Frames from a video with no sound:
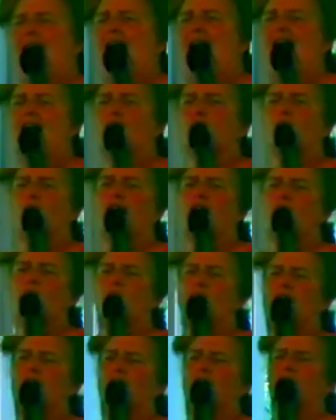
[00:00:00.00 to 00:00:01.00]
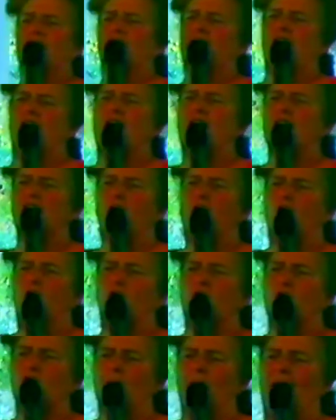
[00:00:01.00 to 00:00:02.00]
and we will not
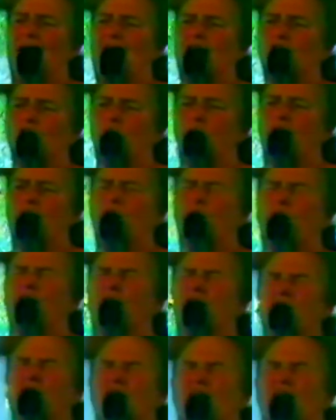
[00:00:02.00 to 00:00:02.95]
hold back. We will